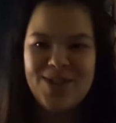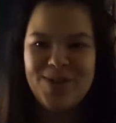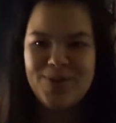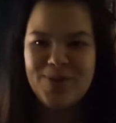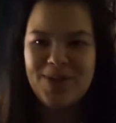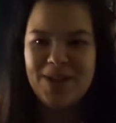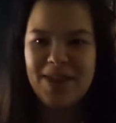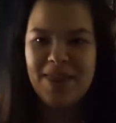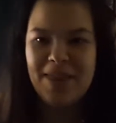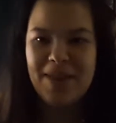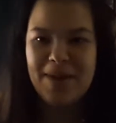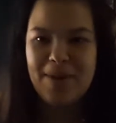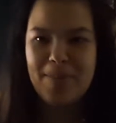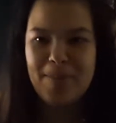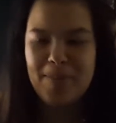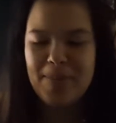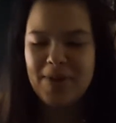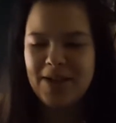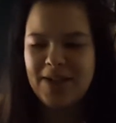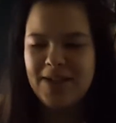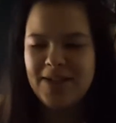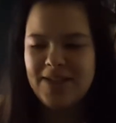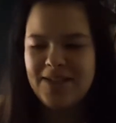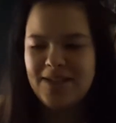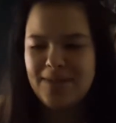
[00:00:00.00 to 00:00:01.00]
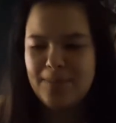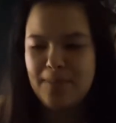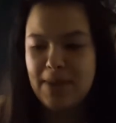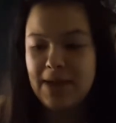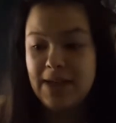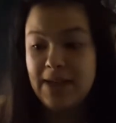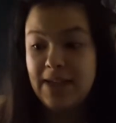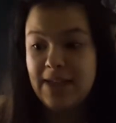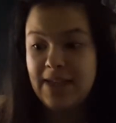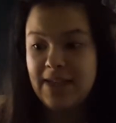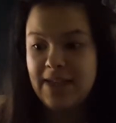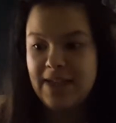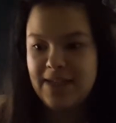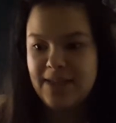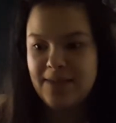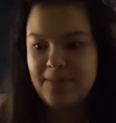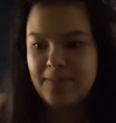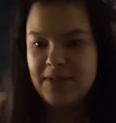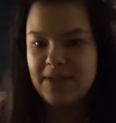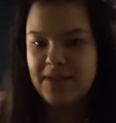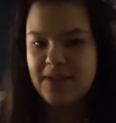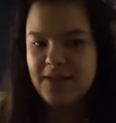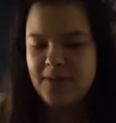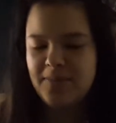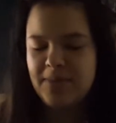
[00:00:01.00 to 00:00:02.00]
to read them because money has
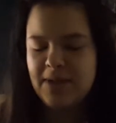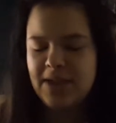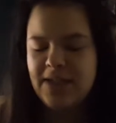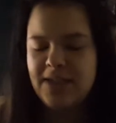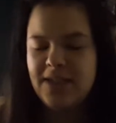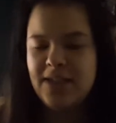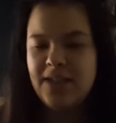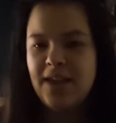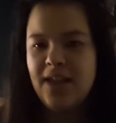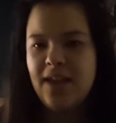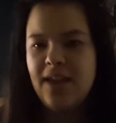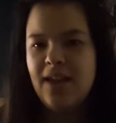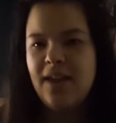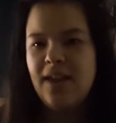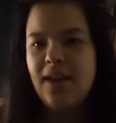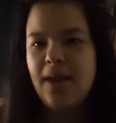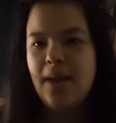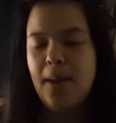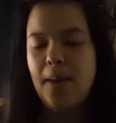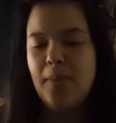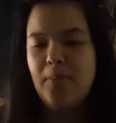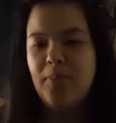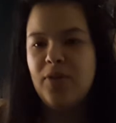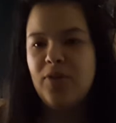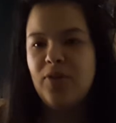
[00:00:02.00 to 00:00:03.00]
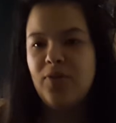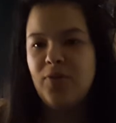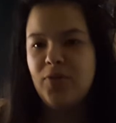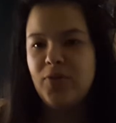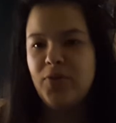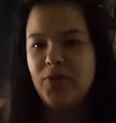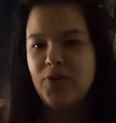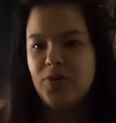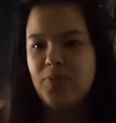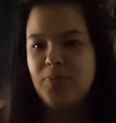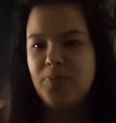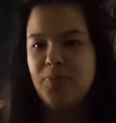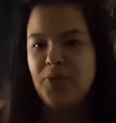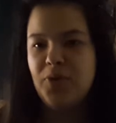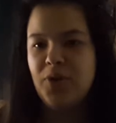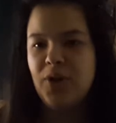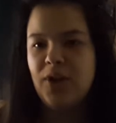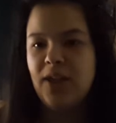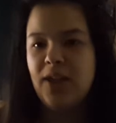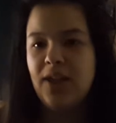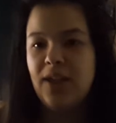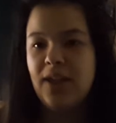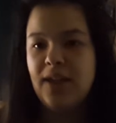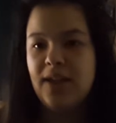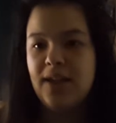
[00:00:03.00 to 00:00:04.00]
been spent. But the first
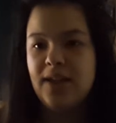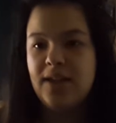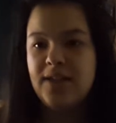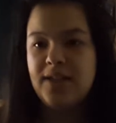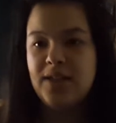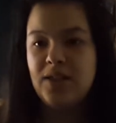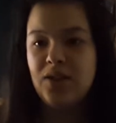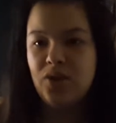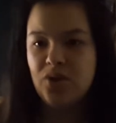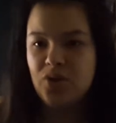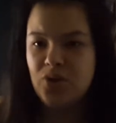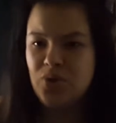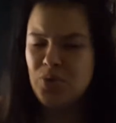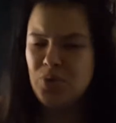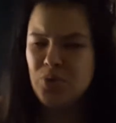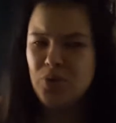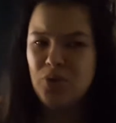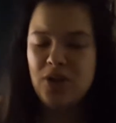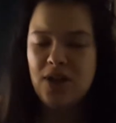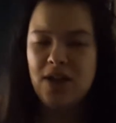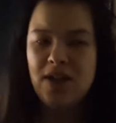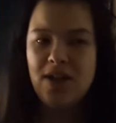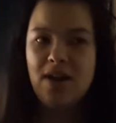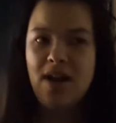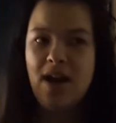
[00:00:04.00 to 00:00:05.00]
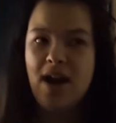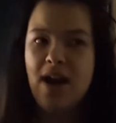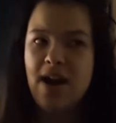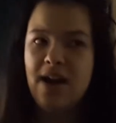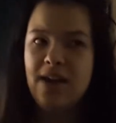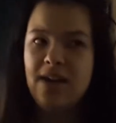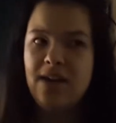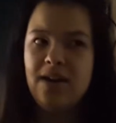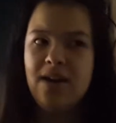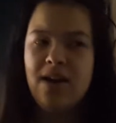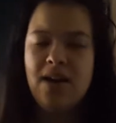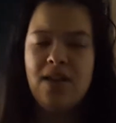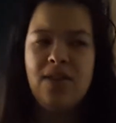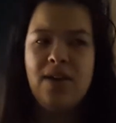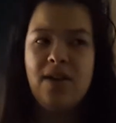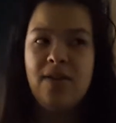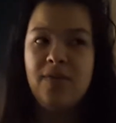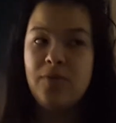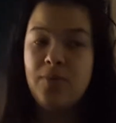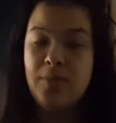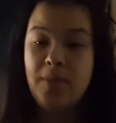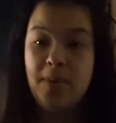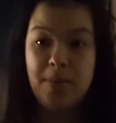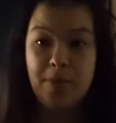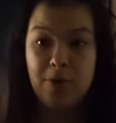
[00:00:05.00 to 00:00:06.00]
book is The Cerulean. I got
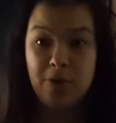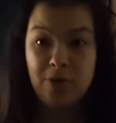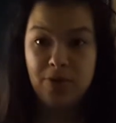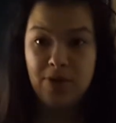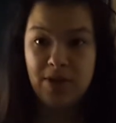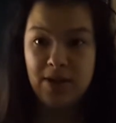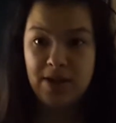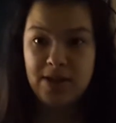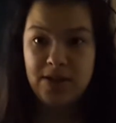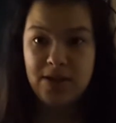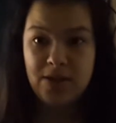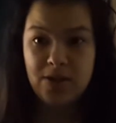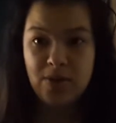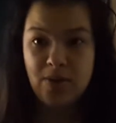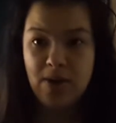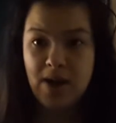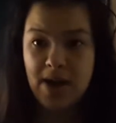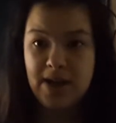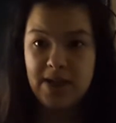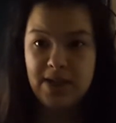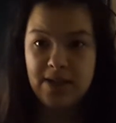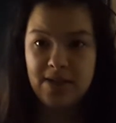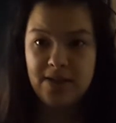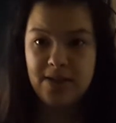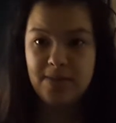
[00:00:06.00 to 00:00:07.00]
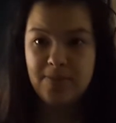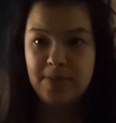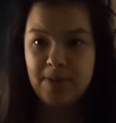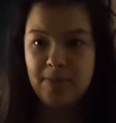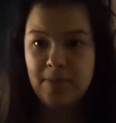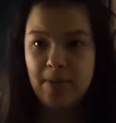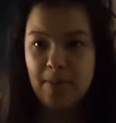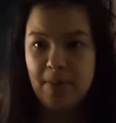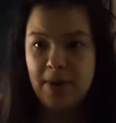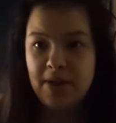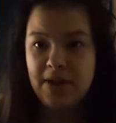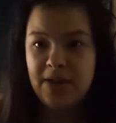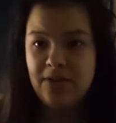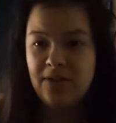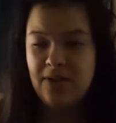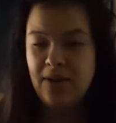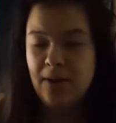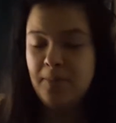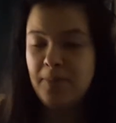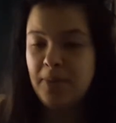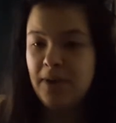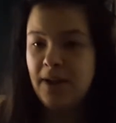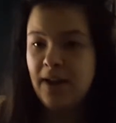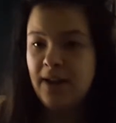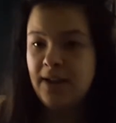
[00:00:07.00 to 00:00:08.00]
that for my birthday, so I didn't spend my money on
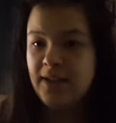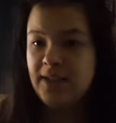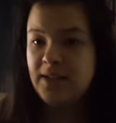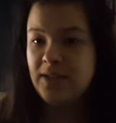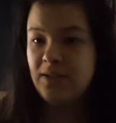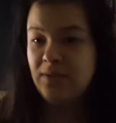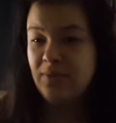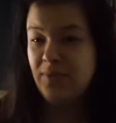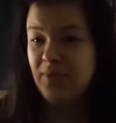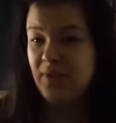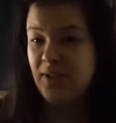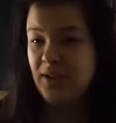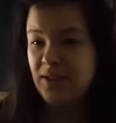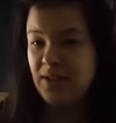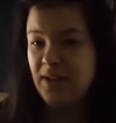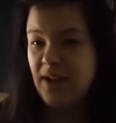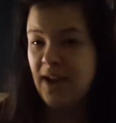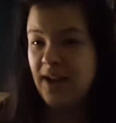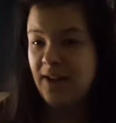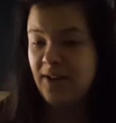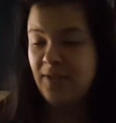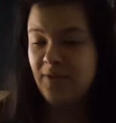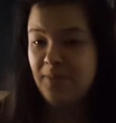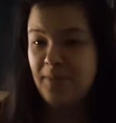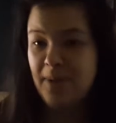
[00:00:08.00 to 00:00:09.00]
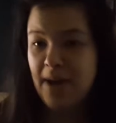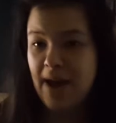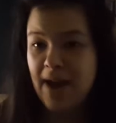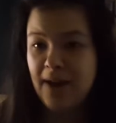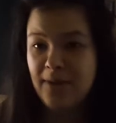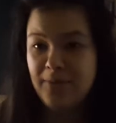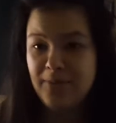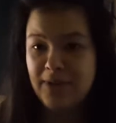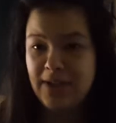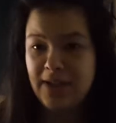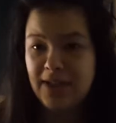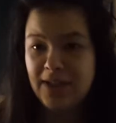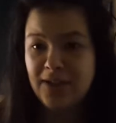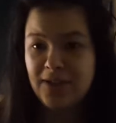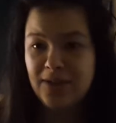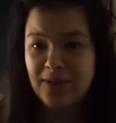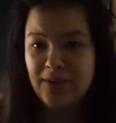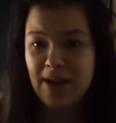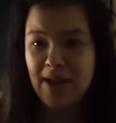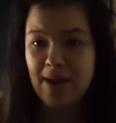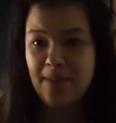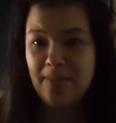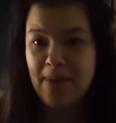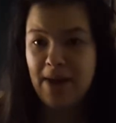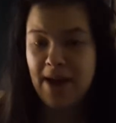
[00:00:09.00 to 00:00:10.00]
it, but I still felt kind of bad when I
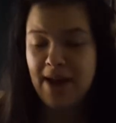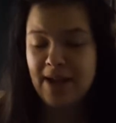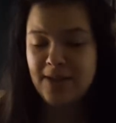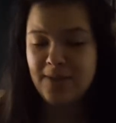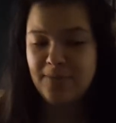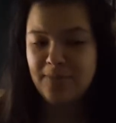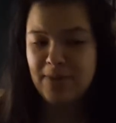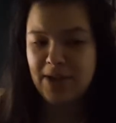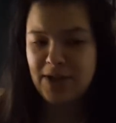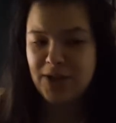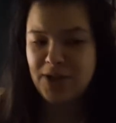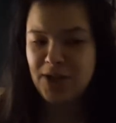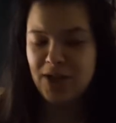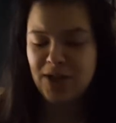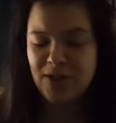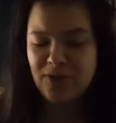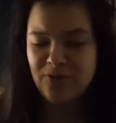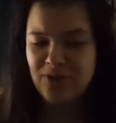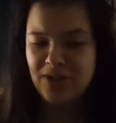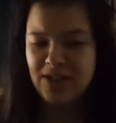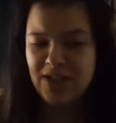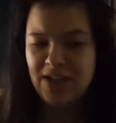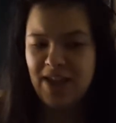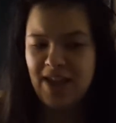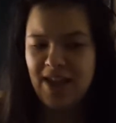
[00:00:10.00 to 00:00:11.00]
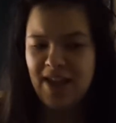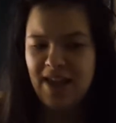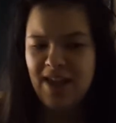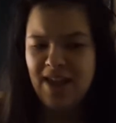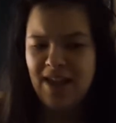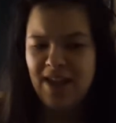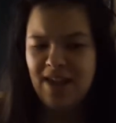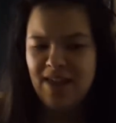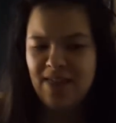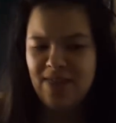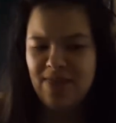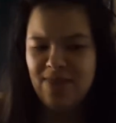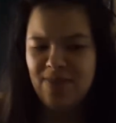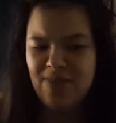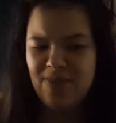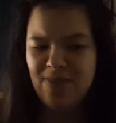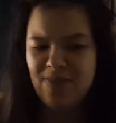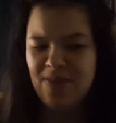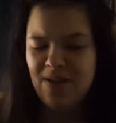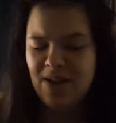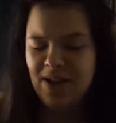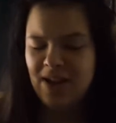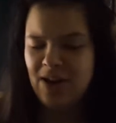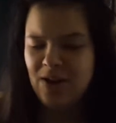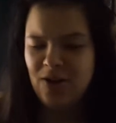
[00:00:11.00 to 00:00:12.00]
couldn't get past page 100.
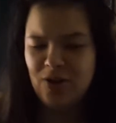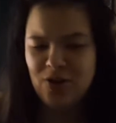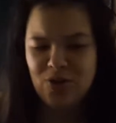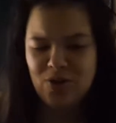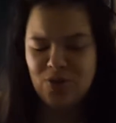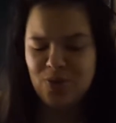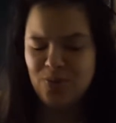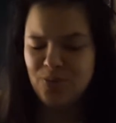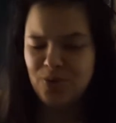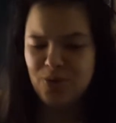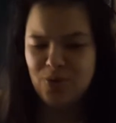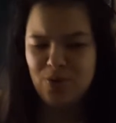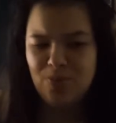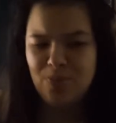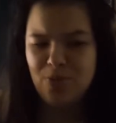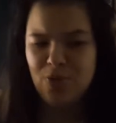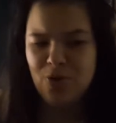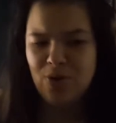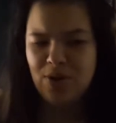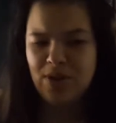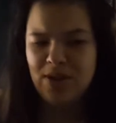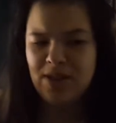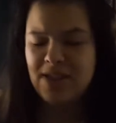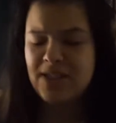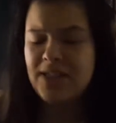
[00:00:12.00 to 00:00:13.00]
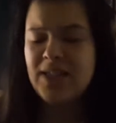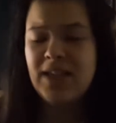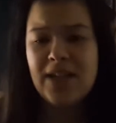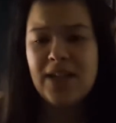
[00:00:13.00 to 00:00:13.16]
The characters were so boring, the